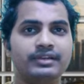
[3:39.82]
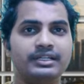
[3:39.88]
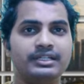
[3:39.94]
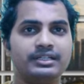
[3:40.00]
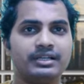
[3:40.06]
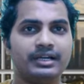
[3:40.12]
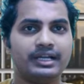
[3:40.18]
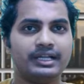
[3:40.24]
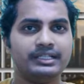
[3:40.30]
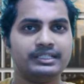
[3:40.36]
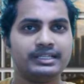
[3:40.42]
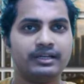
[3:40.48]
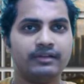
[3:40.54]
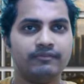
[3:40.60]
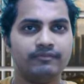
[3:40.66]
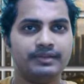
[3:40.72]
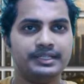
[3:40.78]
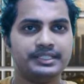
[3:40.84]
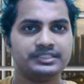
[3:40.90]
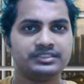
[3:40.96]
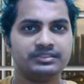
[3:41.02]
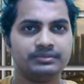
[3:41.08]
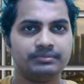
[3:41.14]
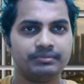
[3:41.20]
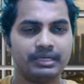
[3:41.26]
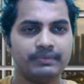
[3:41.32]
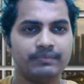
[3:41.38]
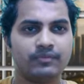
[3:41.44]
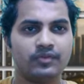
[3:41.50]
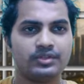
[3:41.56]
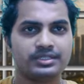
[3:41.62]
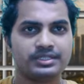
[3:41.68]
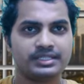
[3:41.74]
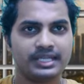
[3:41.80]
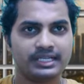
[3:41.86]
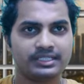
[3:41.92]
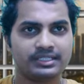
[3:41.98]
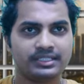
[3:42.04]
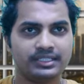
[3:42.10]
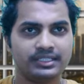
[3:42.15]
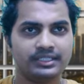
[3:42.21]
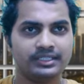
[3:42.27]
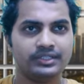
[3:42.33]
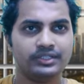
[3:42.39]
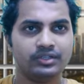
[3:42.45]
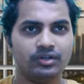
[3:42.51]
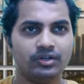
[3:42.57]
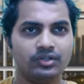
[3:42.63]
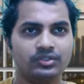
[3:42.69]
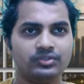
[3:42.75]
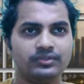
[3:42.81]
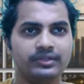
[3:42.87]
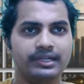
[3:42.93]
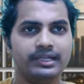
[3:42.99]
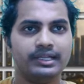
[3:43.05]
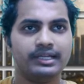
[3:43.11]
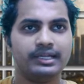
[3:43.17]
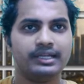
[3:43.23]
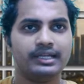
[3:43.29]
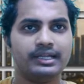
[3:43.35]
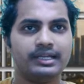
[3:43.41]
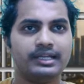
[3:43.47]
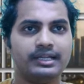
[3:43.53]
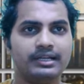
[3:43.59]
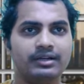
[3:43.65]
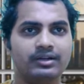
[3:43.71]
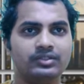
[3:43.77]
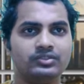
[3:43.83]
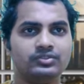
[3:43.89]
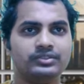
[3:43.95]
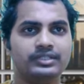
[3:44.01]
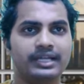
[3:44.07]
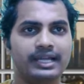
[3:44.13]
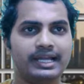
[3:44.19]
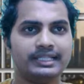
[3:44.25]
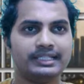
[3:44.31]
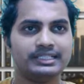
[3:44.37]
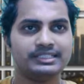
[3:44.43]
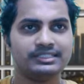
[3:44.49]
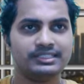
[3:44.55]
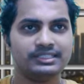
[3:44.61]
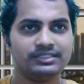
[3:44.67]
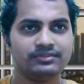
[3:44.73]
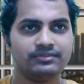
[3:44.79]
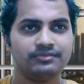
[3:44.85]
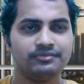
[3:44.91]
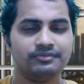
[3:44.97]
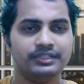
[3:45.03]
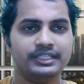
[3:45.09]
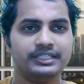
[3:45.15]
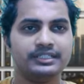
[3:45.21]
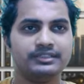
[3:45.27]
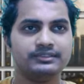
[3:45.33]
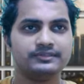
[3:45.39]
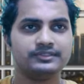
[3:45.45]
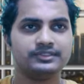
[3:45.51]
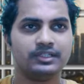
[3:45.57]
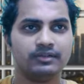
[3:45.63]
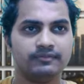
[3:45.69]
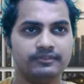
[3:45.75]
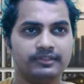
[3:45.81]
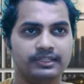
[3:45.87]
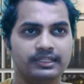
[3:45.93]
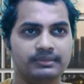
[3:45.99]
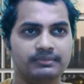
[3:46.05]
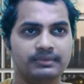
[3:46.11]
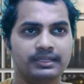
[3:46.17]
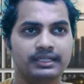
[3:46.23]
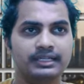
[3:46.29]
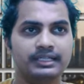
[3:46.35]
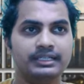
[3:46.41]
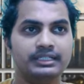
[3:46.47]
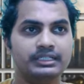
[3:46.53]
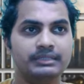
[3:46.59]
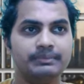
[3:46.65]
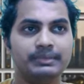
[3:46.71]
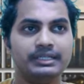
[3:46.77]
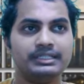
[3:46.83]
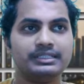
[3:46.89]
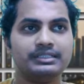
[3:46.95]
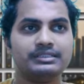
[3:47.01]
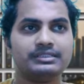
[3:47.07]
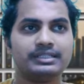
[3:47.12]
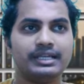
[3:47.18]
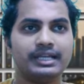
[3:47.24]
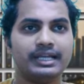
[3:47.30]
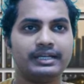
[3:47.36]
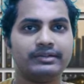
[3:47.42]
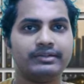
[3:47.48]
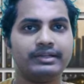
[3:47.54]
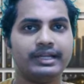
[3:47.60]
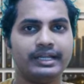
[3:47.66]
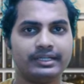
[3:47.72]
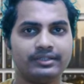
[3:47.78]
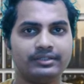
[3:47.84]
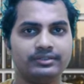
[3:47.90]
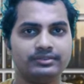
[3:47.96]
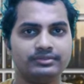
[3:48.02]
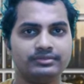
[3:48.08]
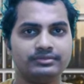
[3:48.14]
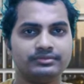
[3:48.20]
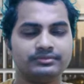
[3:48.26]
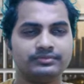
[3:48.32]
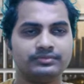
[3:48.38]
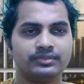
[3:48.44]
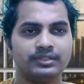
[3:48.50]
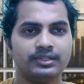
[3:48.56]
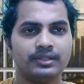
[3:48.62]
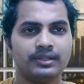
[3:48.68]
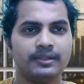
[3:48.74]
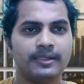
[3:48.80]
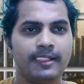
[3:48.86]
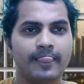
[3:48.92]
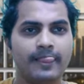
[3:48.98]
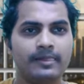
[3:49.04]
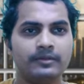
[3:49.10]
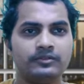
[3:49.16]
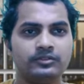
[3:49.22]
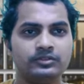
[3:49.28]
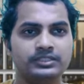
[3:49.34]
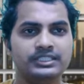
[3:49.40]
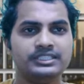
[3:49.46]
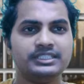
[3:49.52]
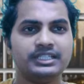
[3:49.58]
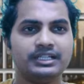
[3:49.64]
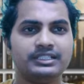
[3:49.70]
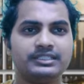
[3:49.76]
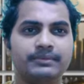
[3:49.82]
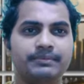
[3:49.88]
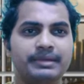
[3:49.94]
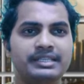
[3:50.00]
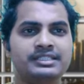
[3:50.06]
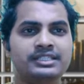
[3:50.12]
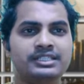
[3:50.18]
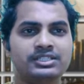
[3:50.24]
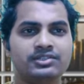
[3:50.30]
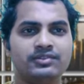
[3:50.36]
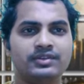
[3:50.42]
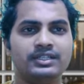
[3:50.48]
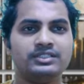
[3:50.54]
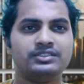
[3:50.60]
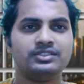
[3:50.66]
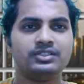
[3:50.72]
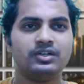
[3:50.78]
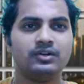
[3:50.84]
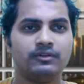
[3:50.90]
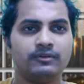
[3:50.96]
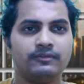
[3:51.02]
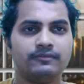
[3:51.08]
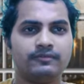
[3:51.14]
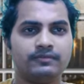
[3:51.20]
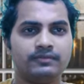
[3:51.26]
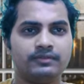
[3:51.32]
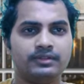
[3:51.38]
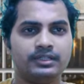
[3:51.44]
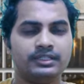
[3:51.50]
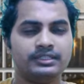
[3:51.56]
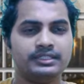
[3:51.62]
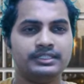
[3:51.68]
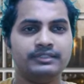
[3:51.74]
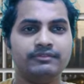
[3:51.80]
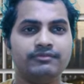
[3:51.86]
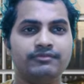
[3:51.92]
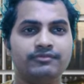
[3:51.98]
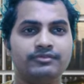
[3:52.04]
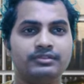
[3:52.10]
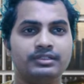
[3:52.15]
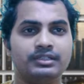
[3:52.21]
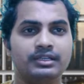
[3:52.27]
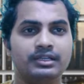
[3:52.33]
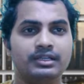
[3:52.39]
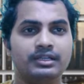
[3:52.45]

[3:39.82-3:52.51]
infantile conflicts by projecting onto the analyst feelings of love, dependence and anger. So these are the basic trends of the